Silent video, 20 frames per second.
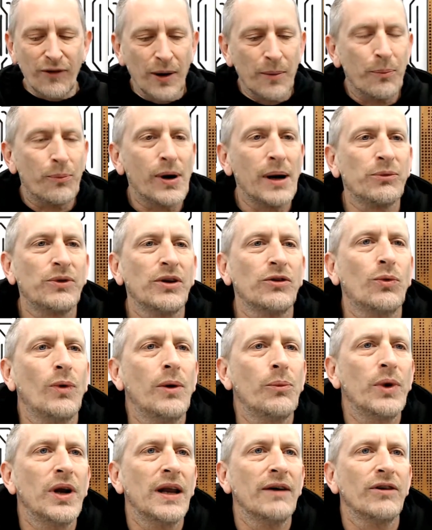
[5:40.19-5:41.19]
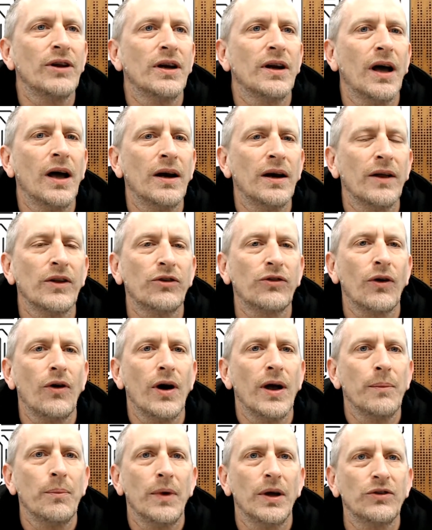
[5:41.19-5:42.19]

and perhaps that's one we'll have another time,